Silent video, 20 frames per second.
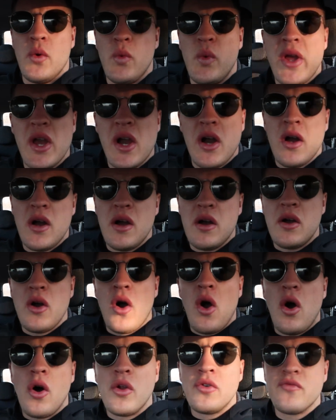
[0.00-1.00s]
We are
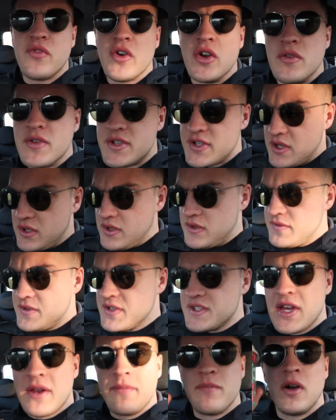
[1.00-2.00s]
en route.
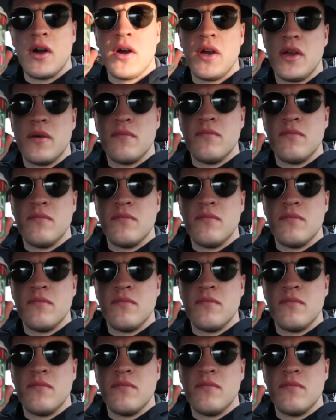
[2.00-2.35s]
Just had my